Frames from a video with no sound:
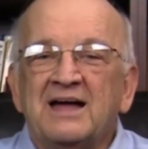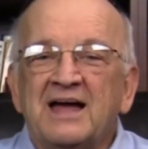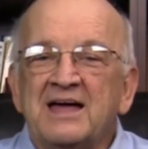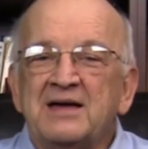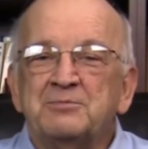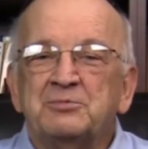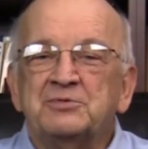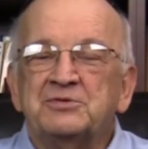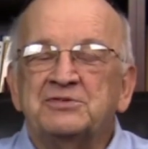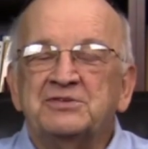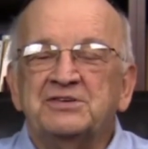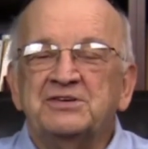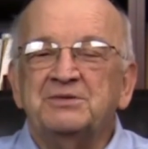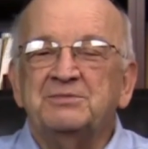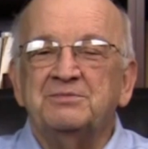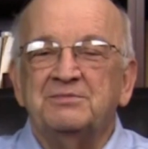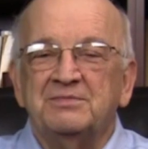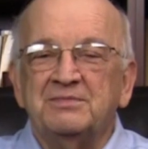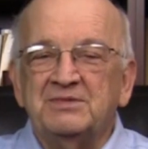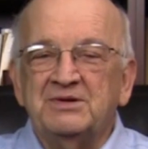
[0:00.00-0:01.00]
able
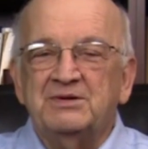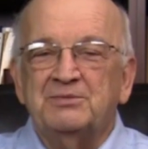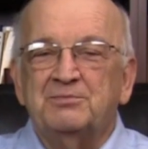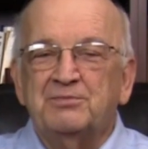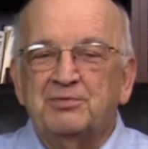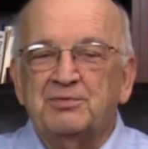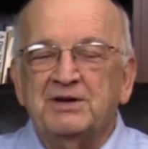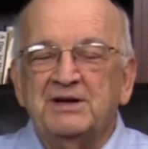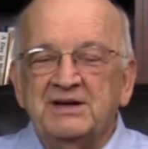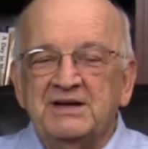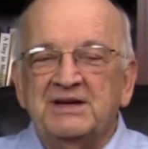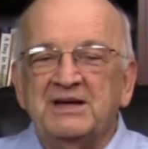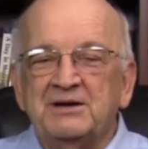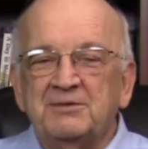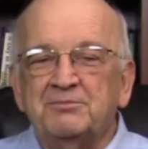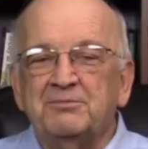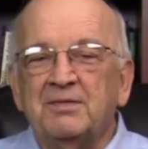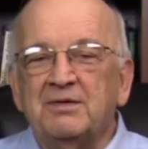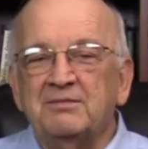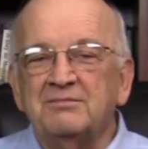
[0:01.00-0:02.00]
to bring
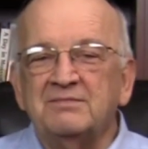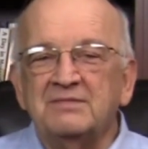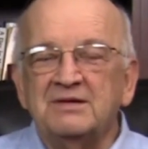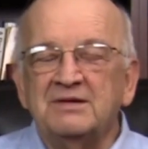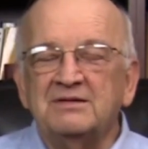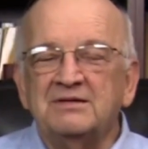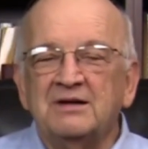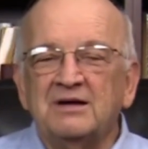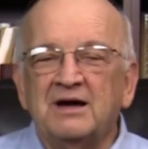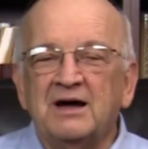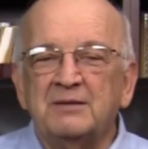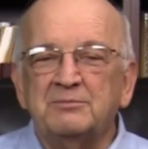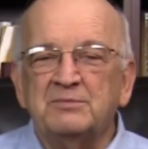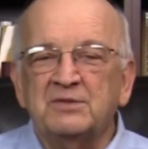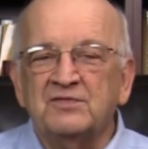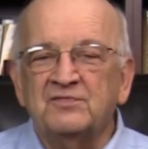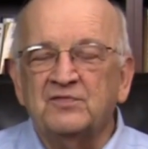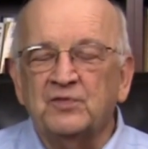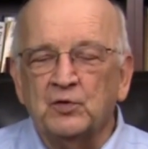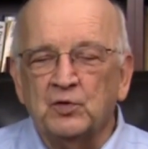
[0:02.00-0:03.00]
him up
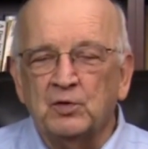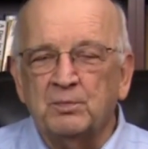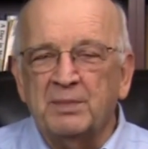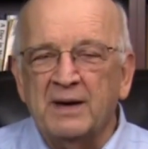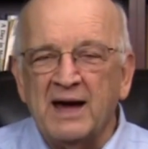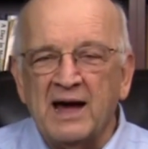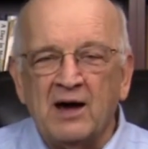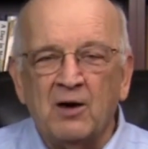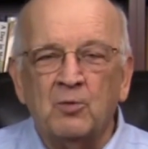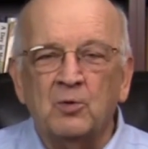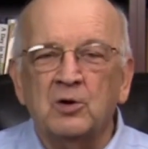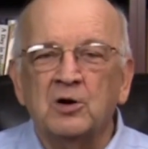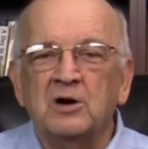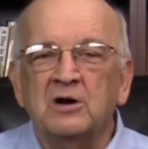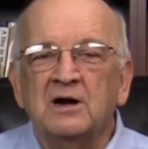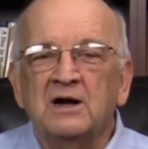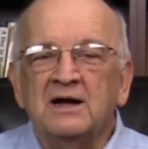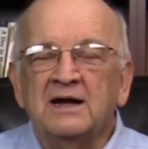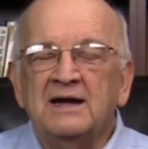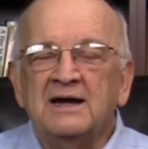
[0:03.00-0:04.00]
to full
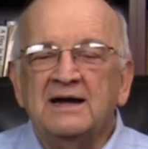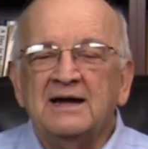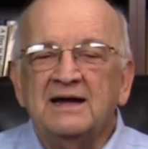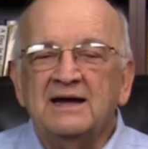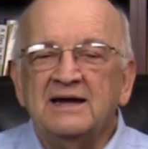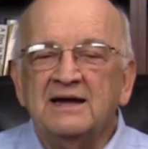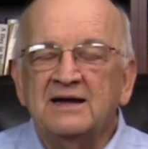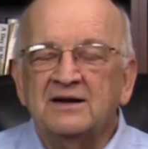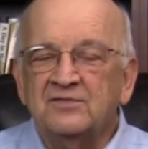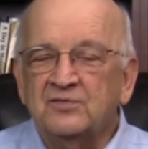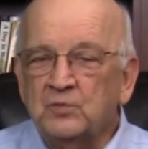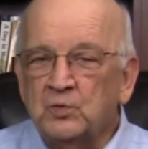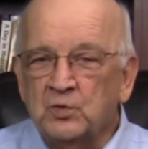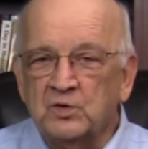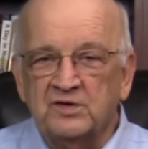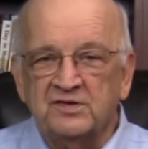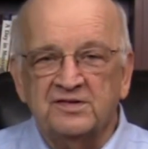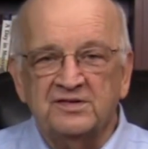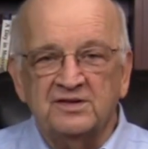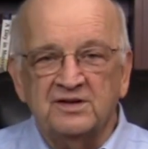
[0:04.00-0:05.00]
power. And of
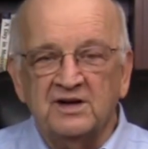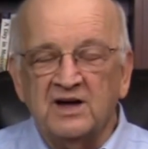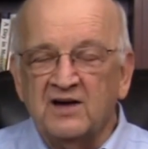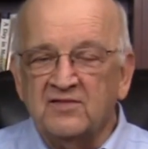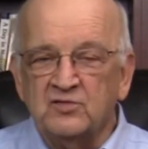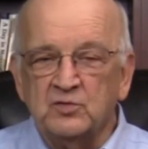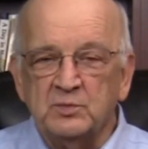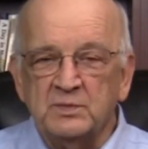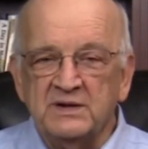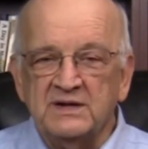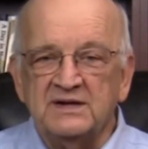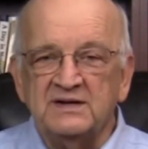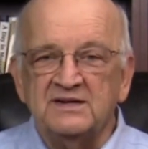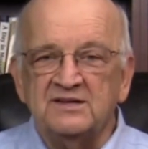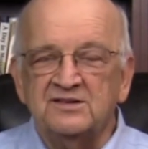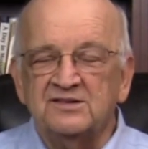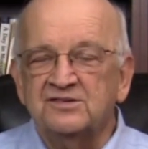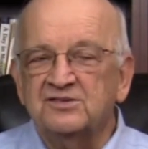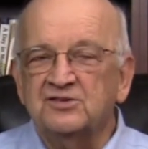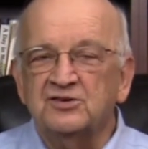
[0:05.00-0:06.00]
course, the government
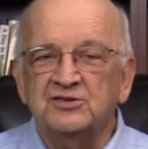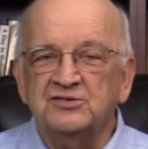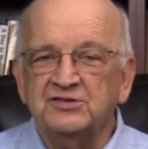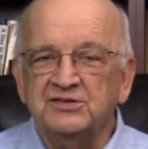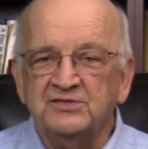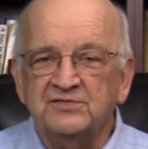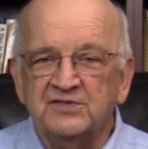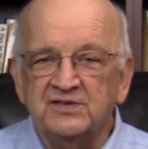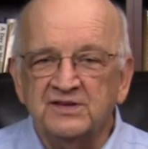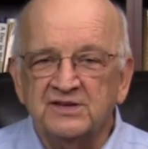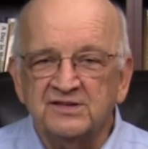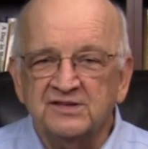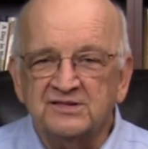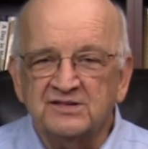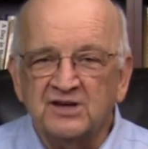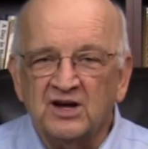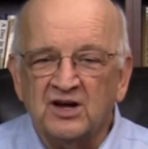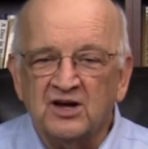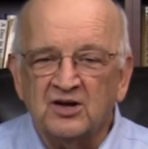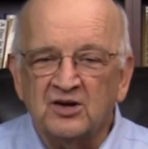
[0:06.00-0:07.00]
is searching for this
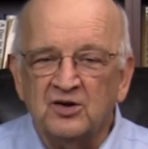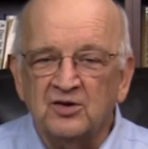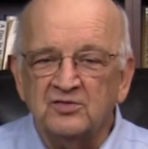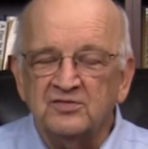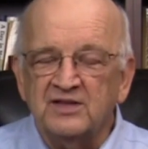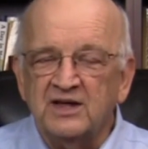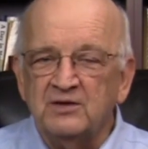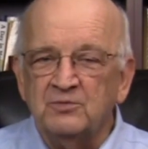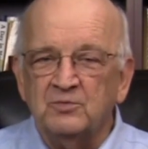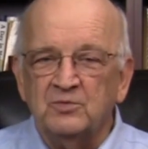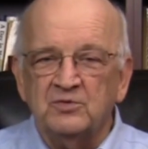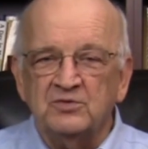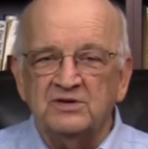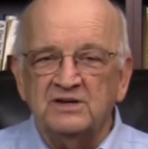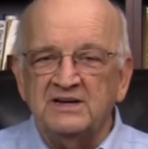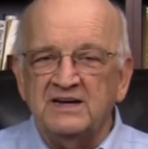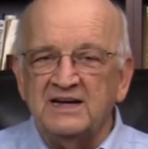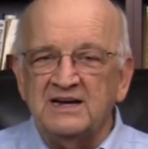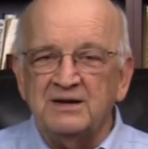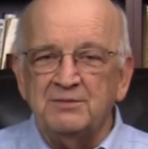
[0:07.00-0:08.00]
dog. They want
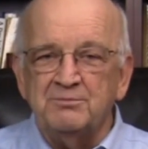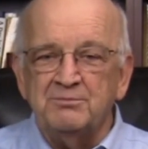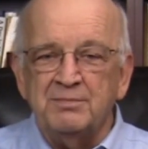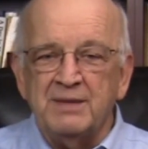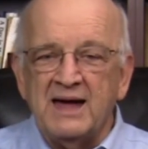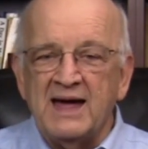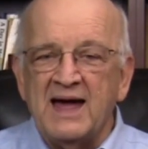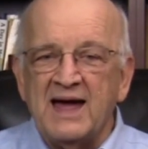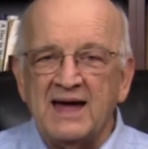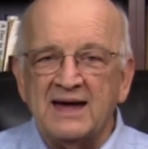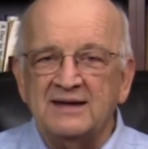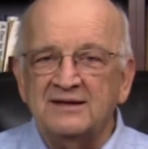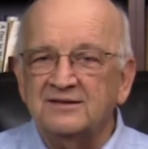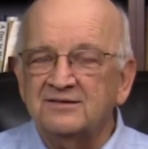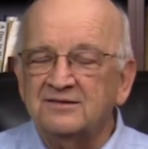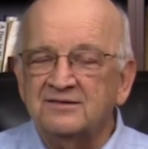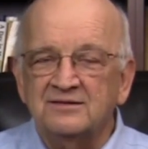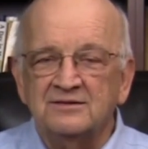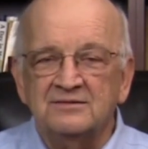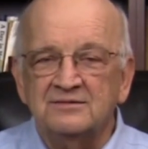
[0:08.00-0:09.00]
to get it back.
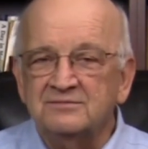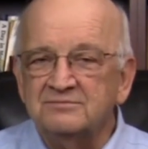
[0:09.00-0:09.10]
It's,